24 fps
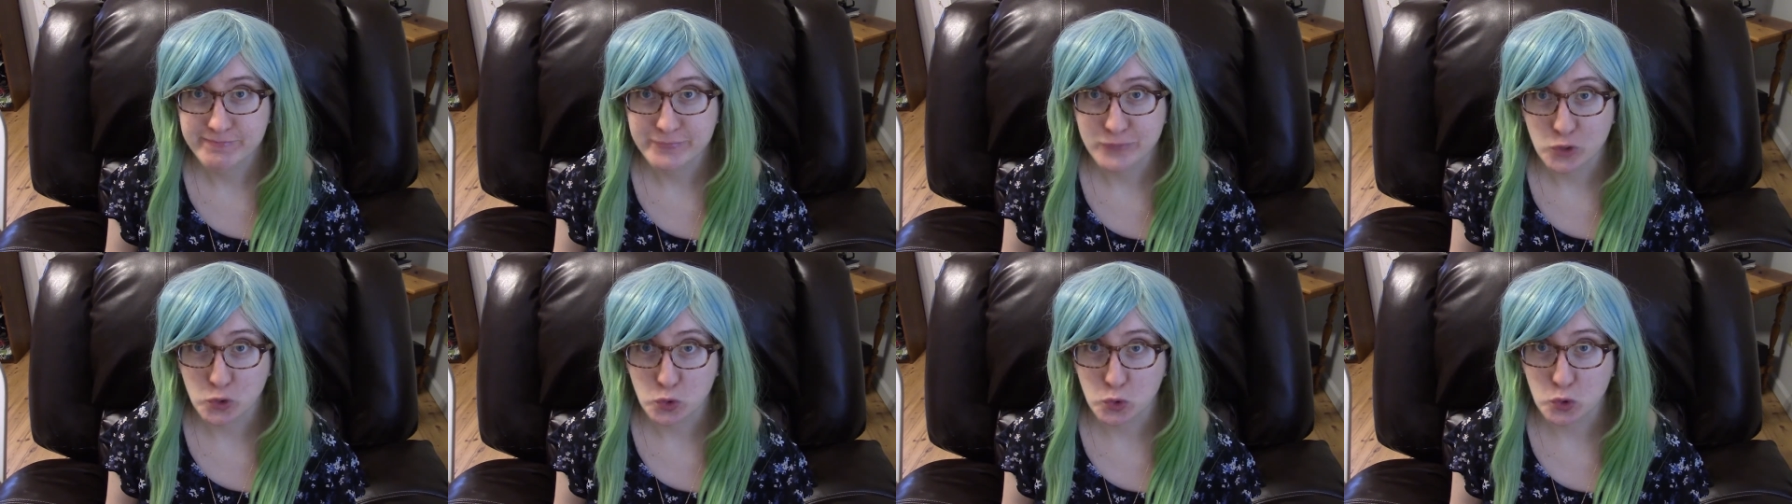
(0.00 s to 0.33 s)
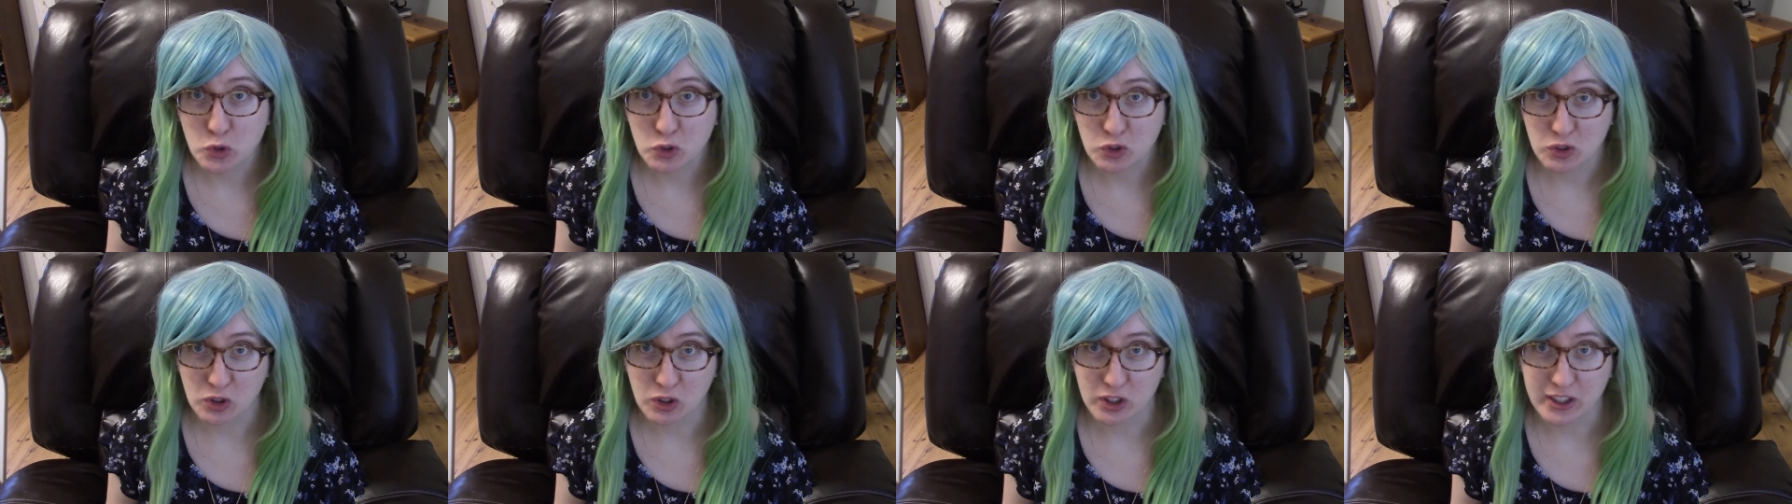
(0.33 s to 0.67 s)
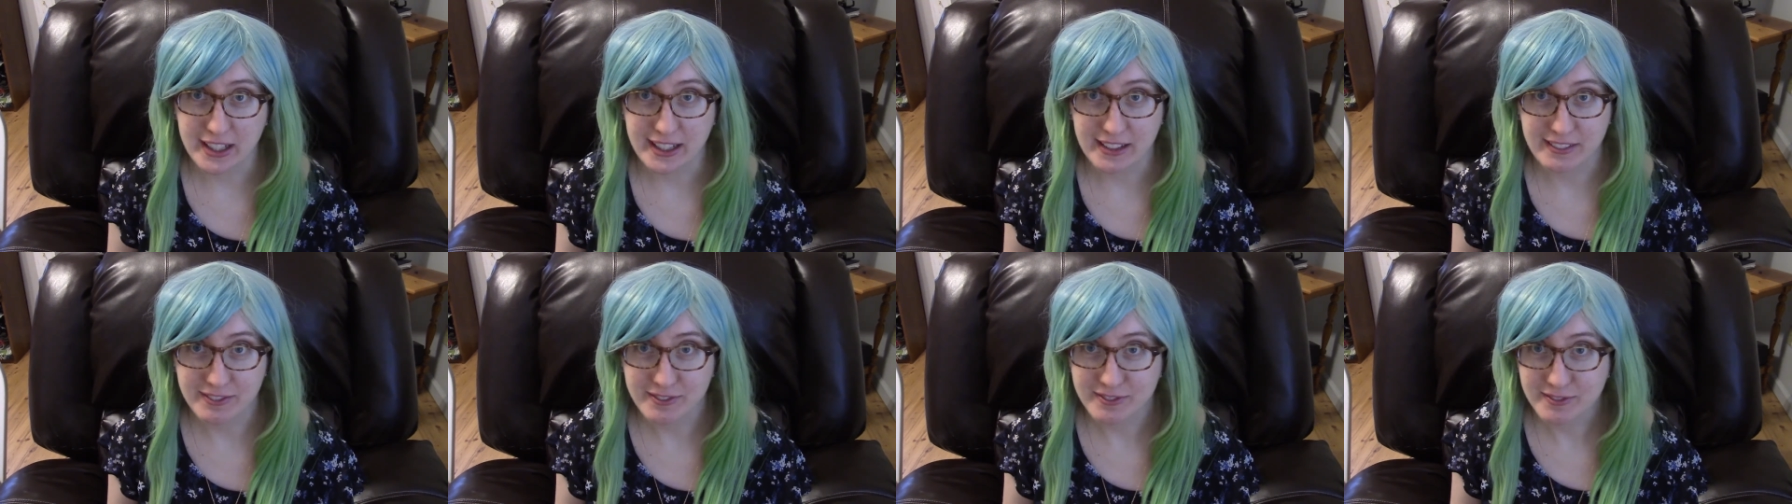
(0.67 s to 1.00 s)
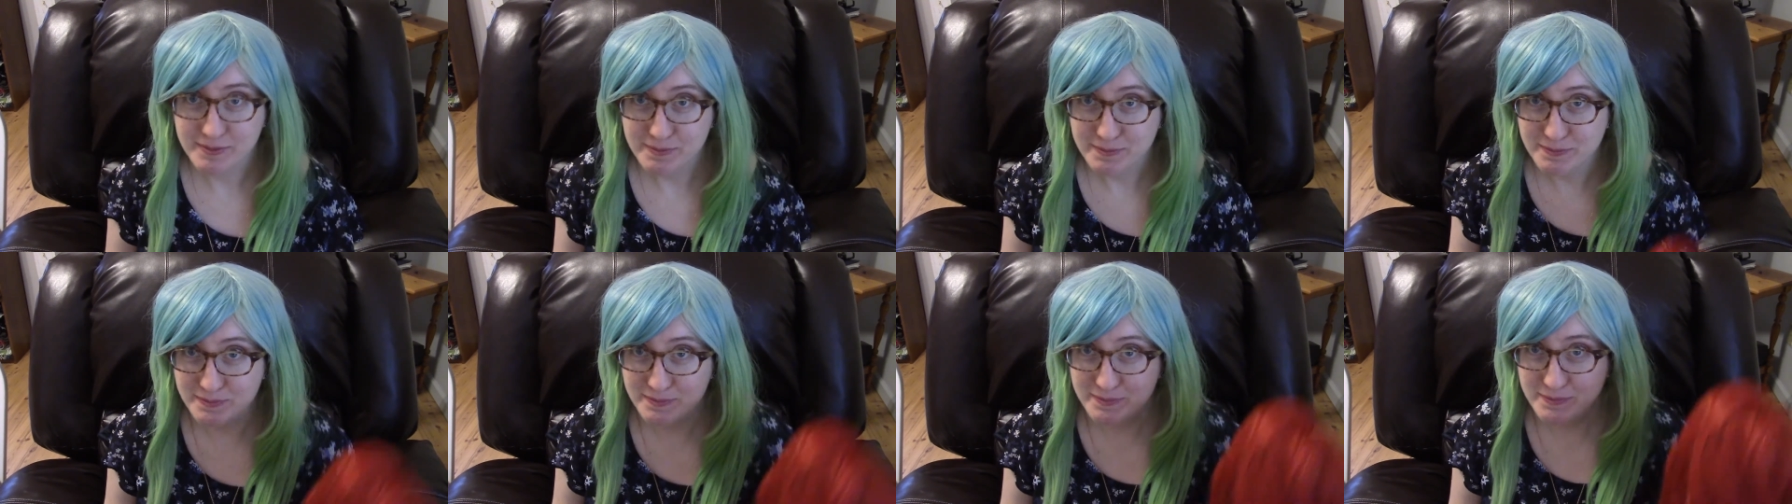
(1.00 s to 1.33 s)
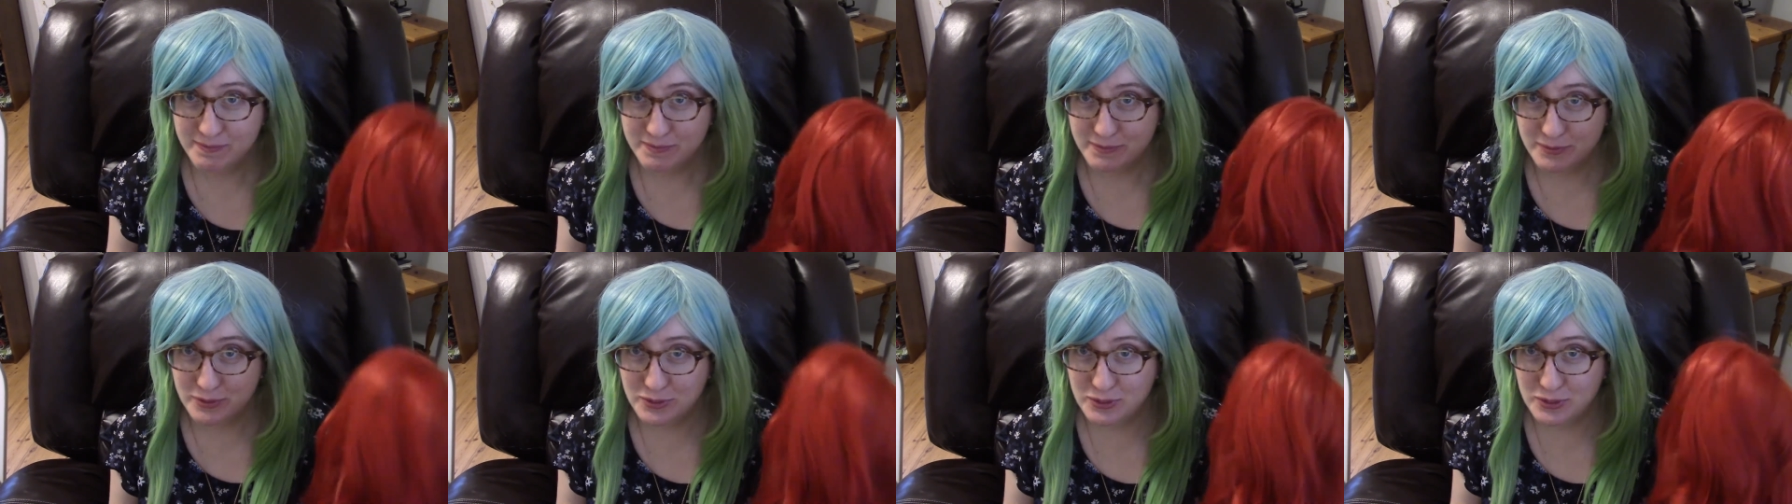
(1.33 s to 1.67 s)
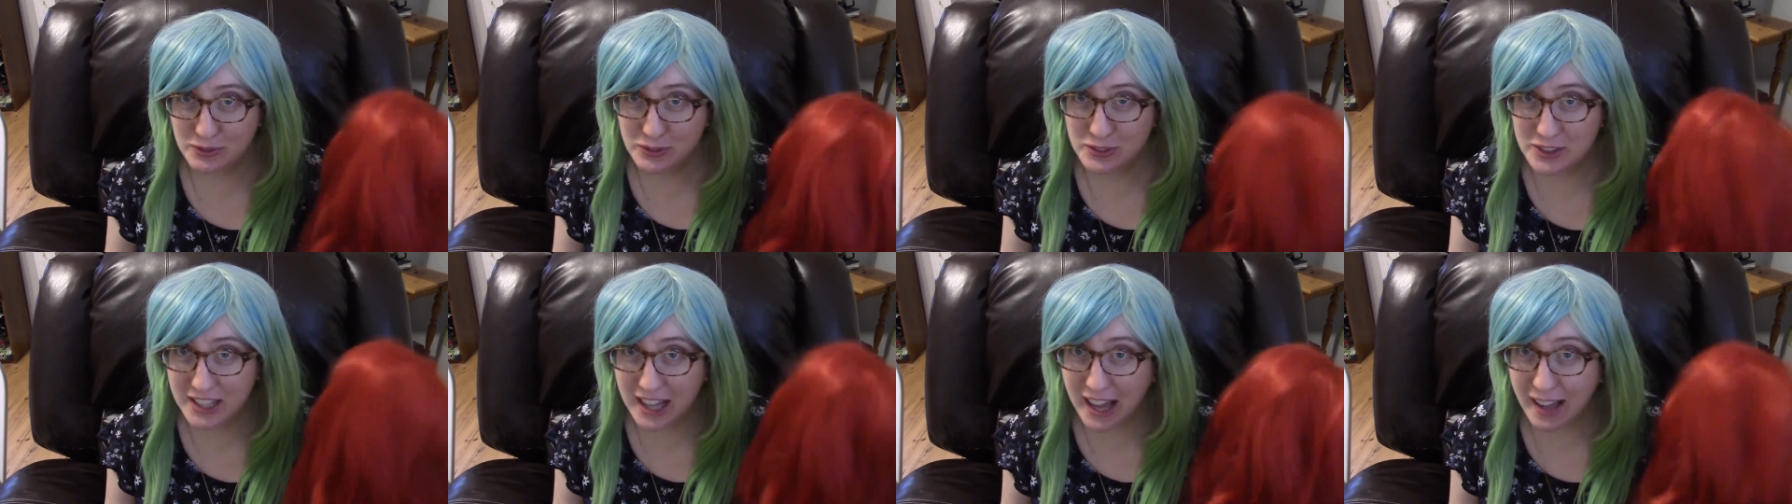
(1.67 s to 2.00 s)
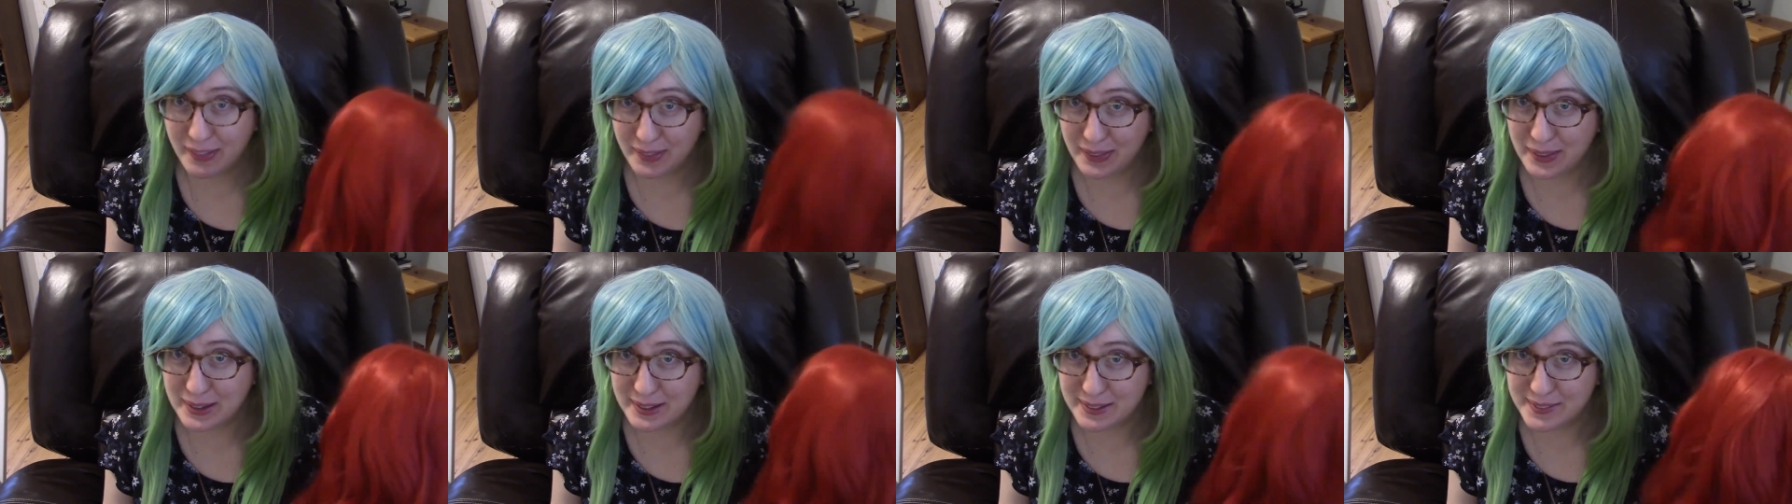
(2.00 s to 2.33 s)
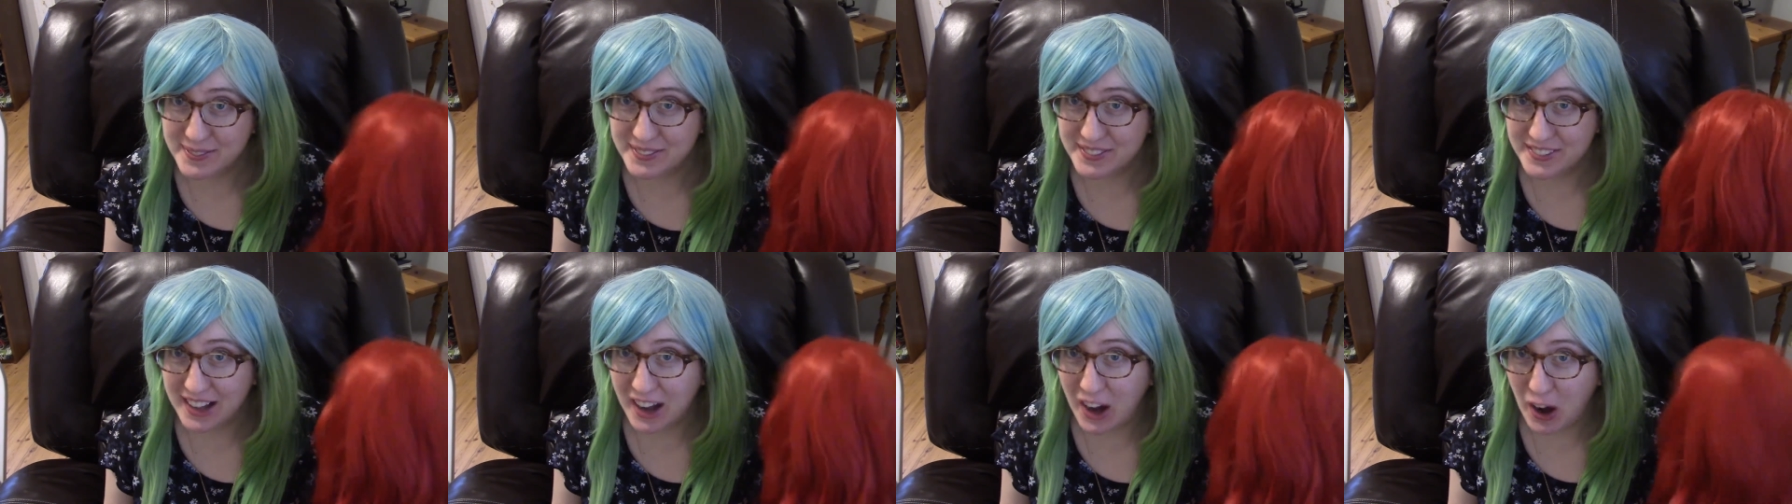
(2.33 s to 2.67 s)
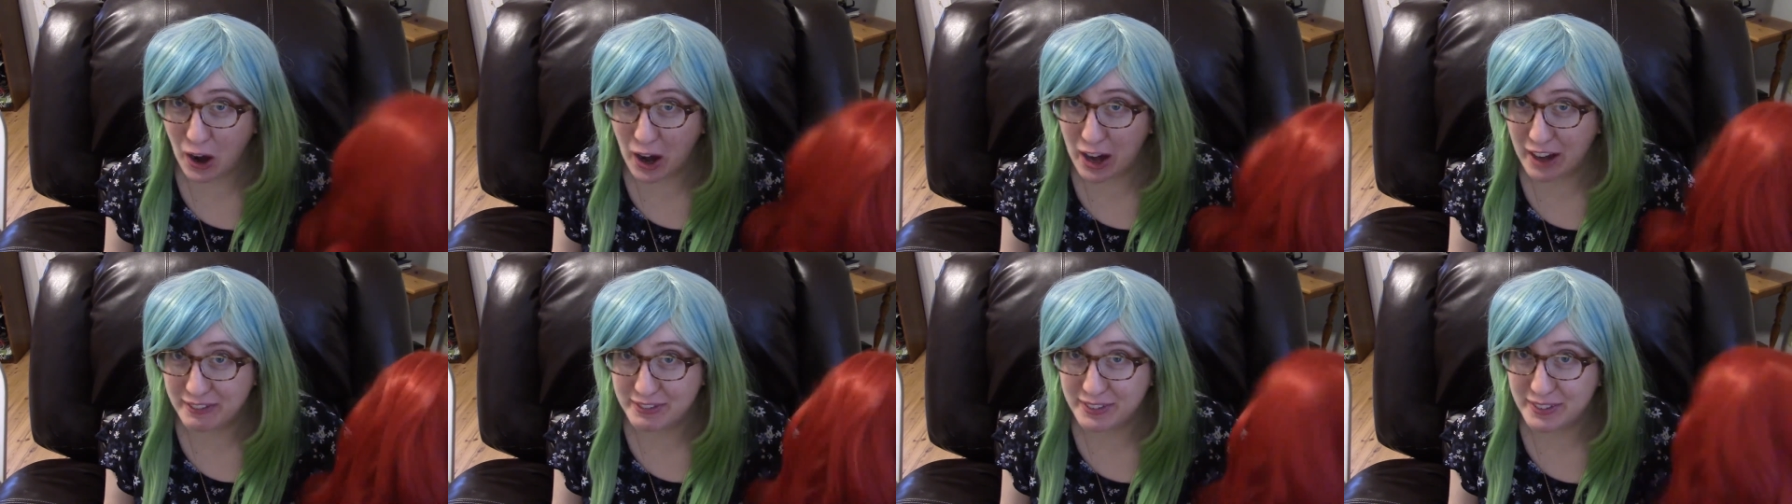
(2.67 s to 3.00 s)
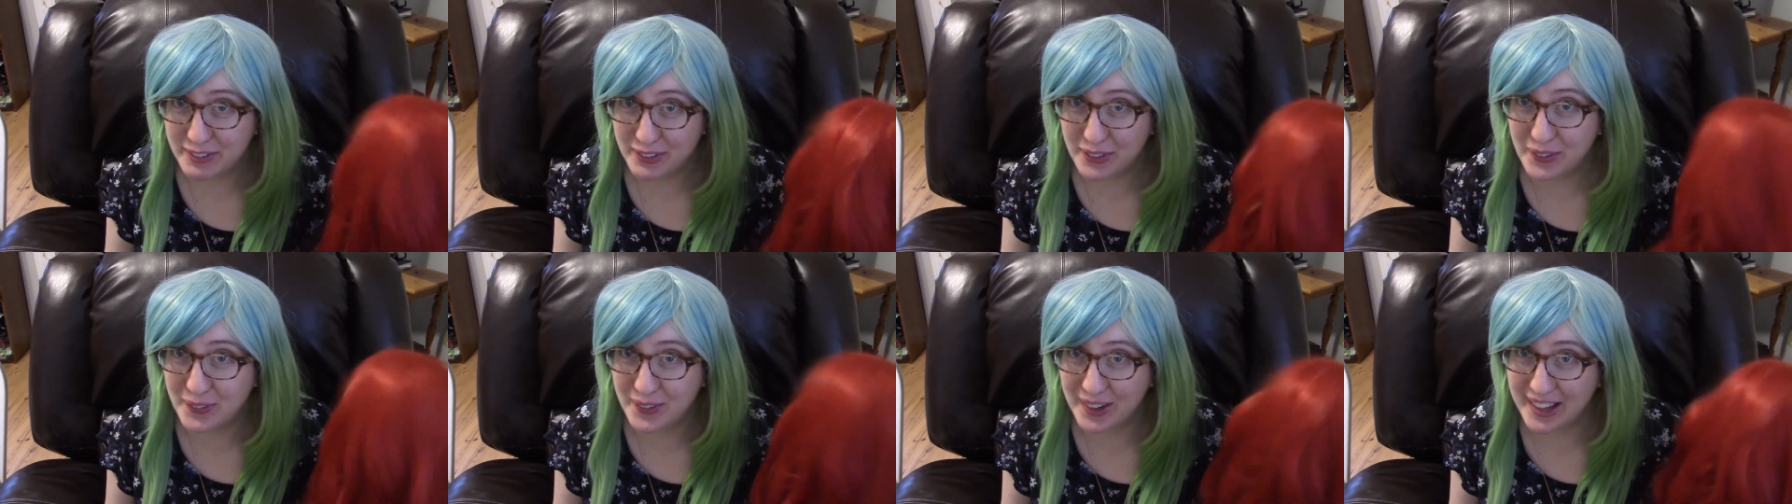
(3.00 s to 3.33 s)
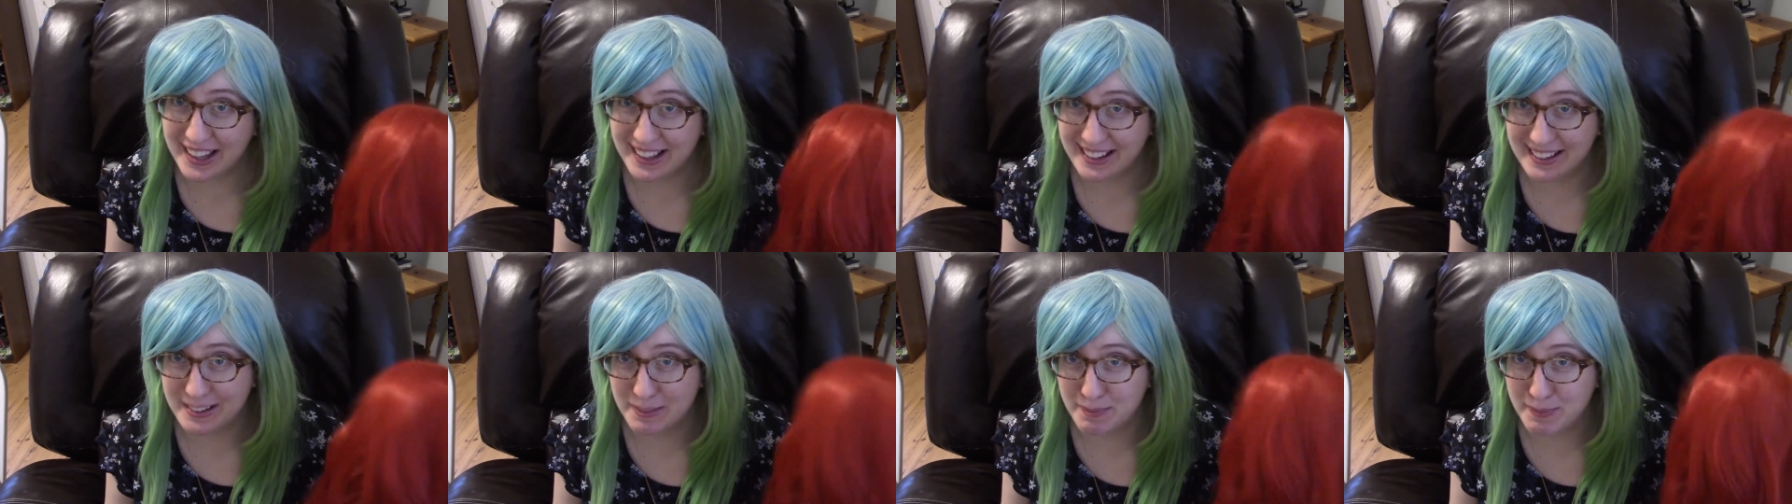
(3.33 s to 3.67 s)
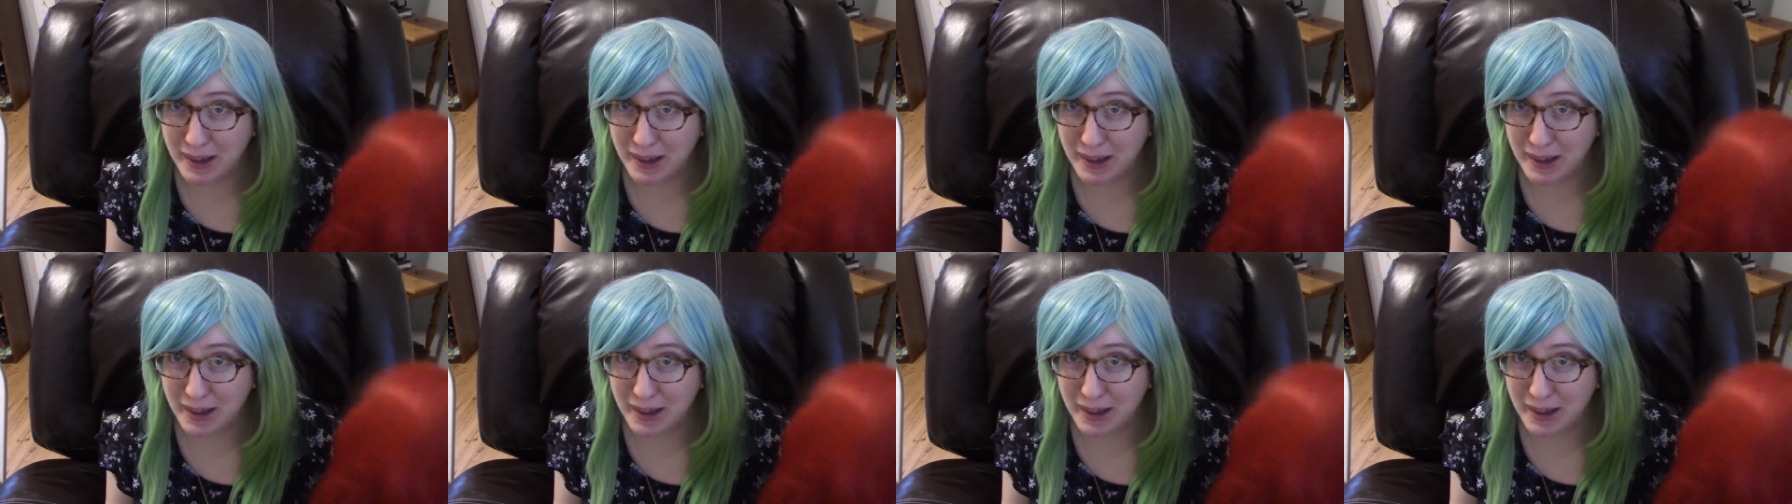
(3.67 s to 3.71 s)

True story. Cut them off of the wig.